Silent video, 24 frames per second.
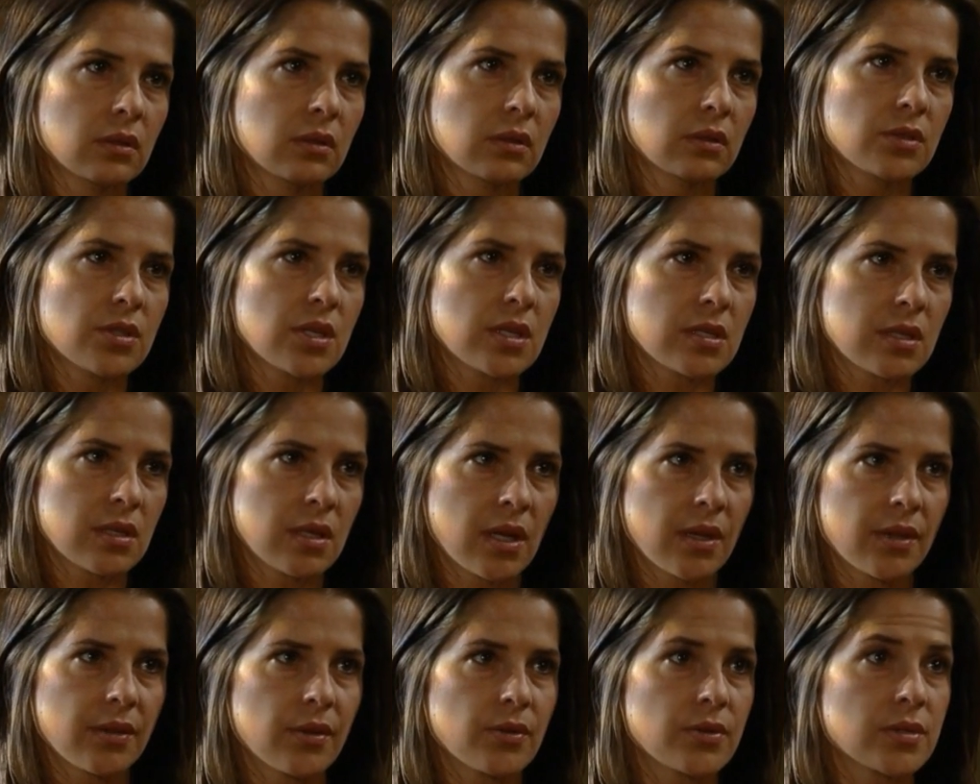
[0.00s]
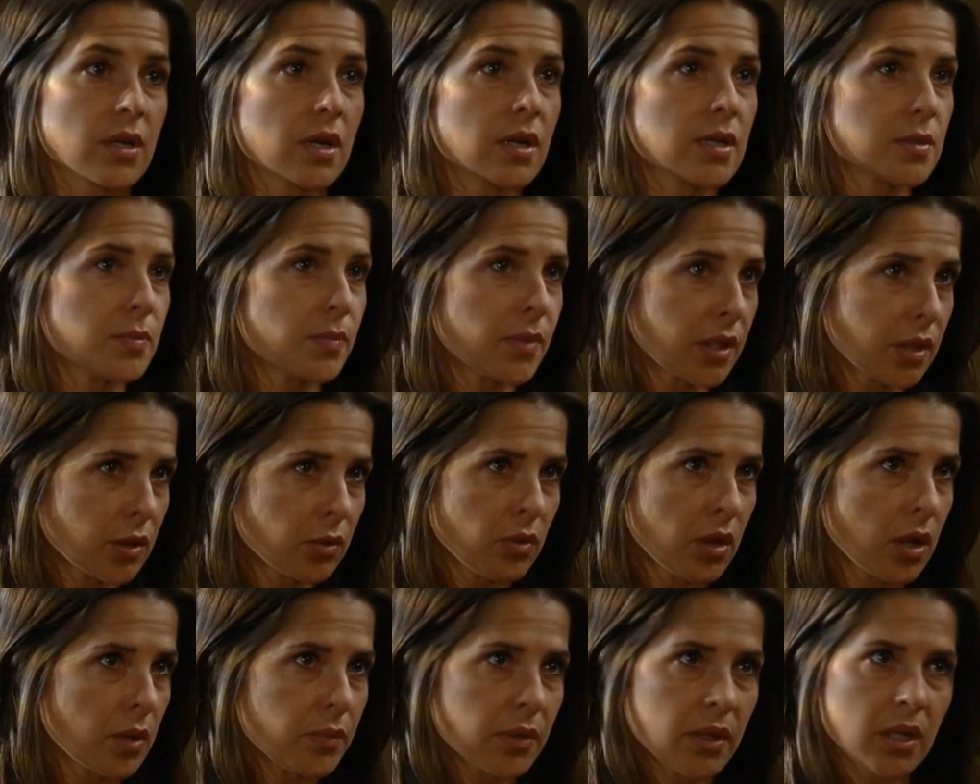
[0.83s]
Jason had those guys beat you
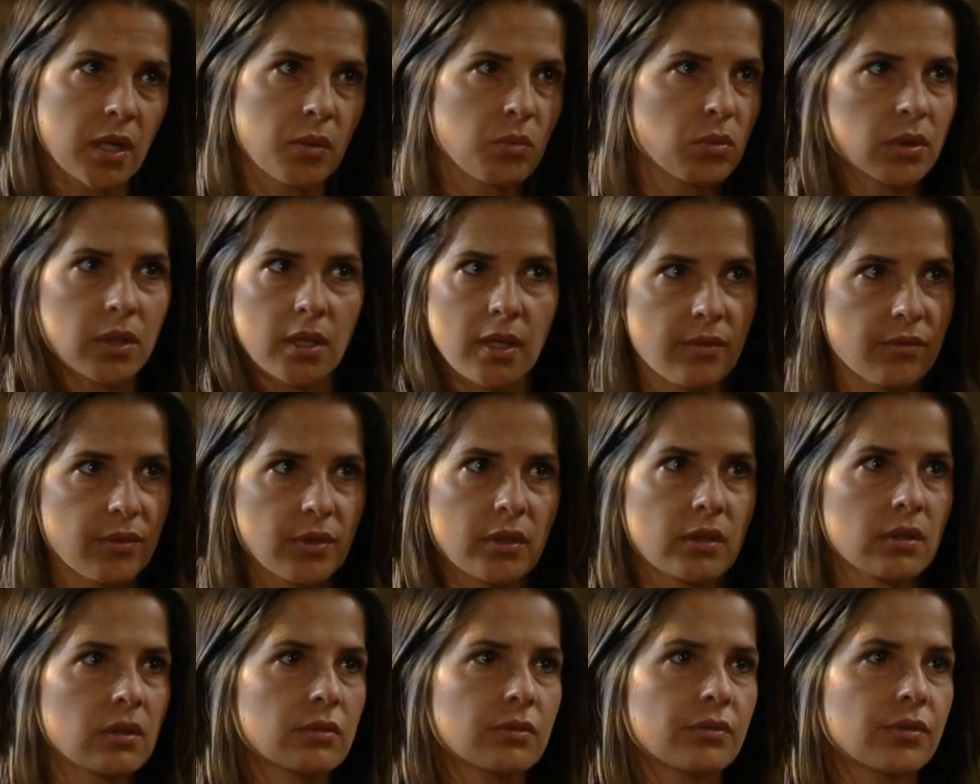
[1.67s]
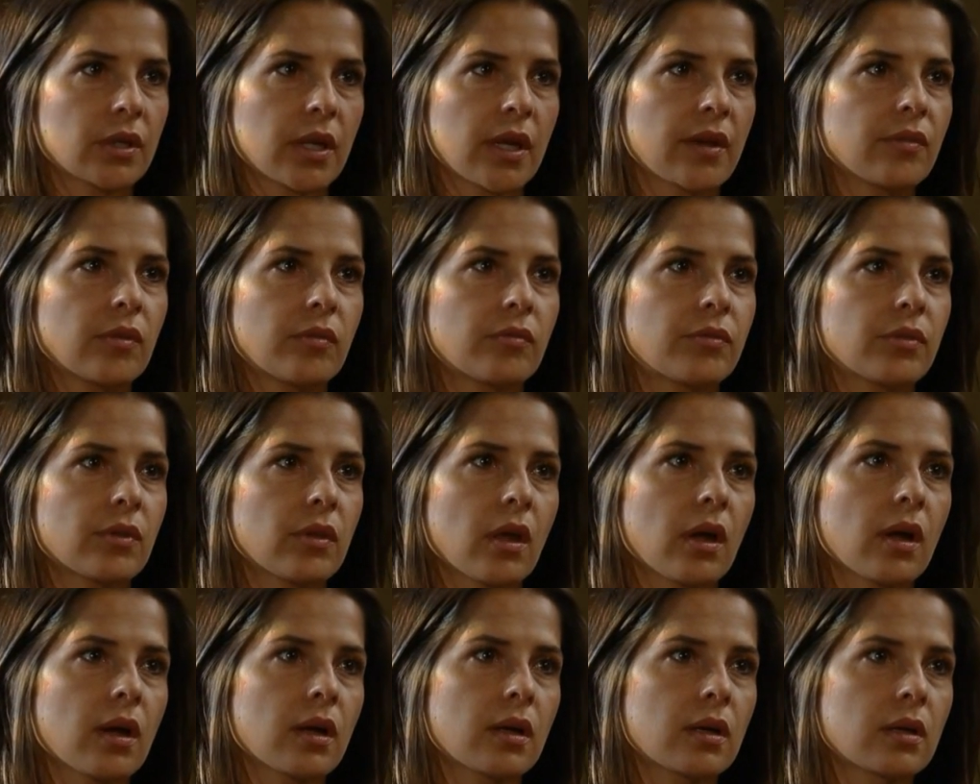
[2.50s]
up, and I will never forgive him for
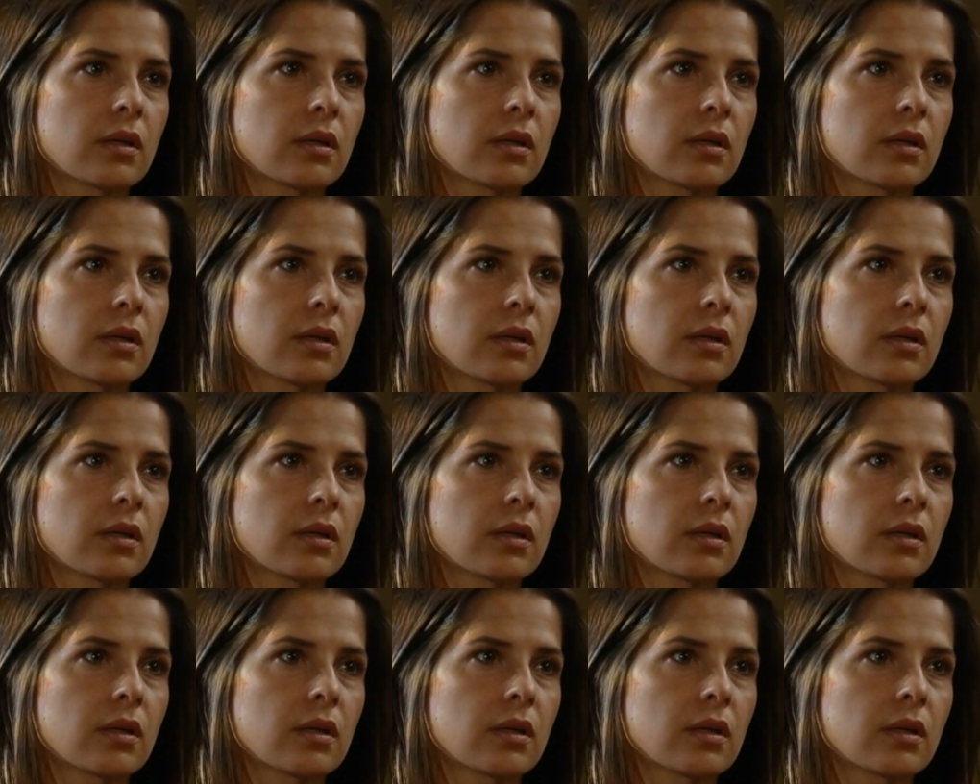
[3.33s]
that.